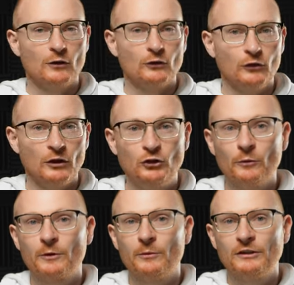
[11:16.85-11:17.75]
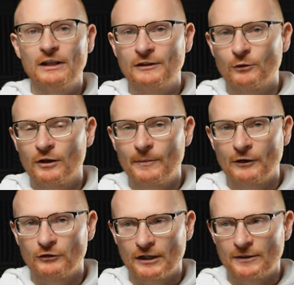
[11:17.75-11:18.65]
The JUP community is all about
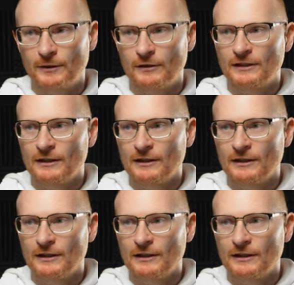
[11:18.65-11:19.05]
transparency,